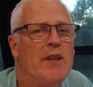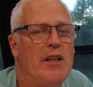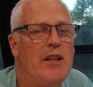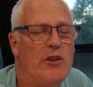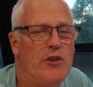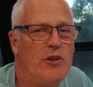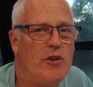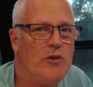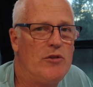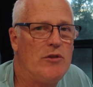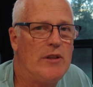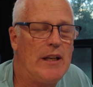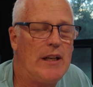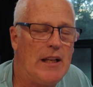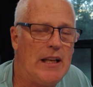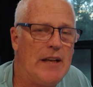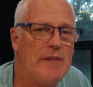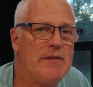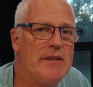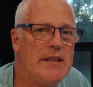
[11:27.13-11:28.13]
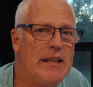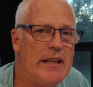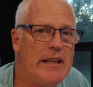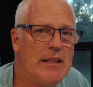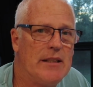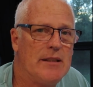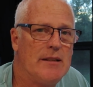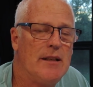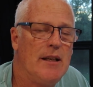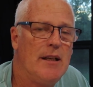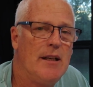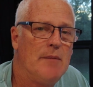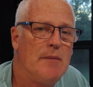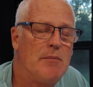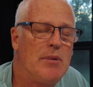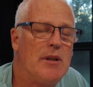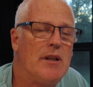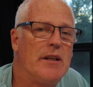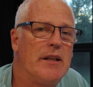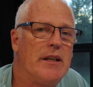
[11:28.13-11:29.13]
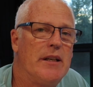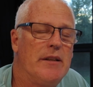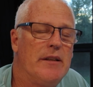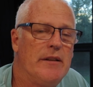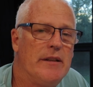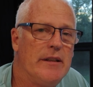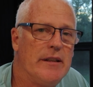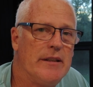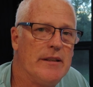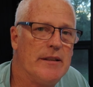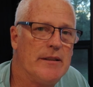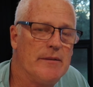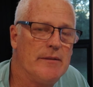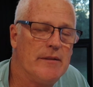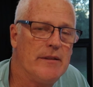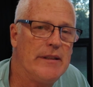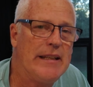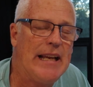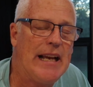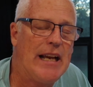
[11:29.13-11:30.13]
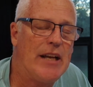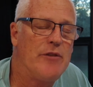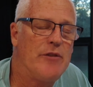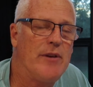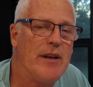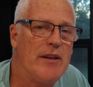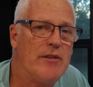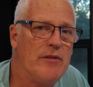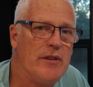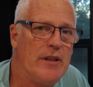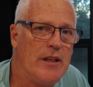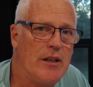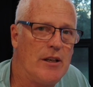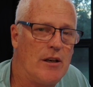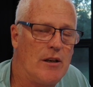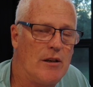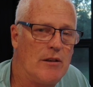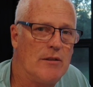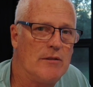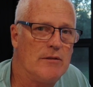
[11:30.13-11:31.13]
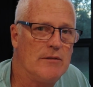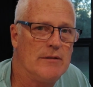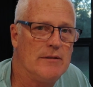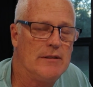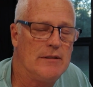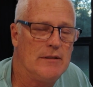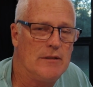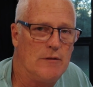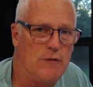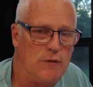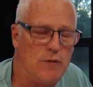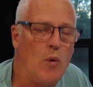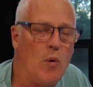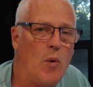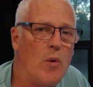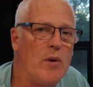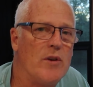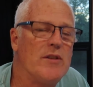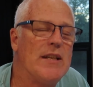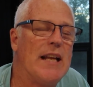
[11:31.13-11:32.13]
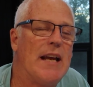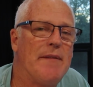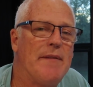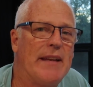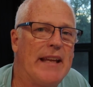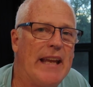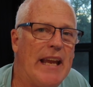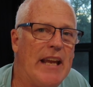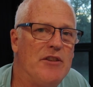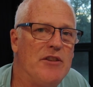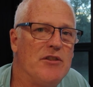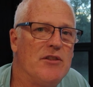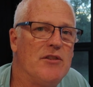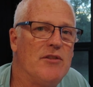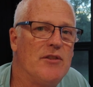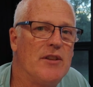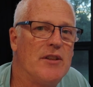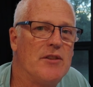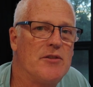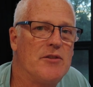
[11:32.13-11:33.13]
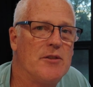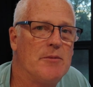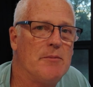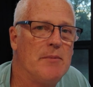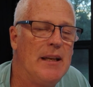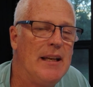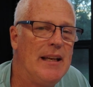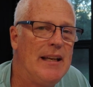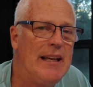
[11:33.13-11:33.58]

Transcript: and usually I'll have Dina plug in the address in our Ford's navigation system.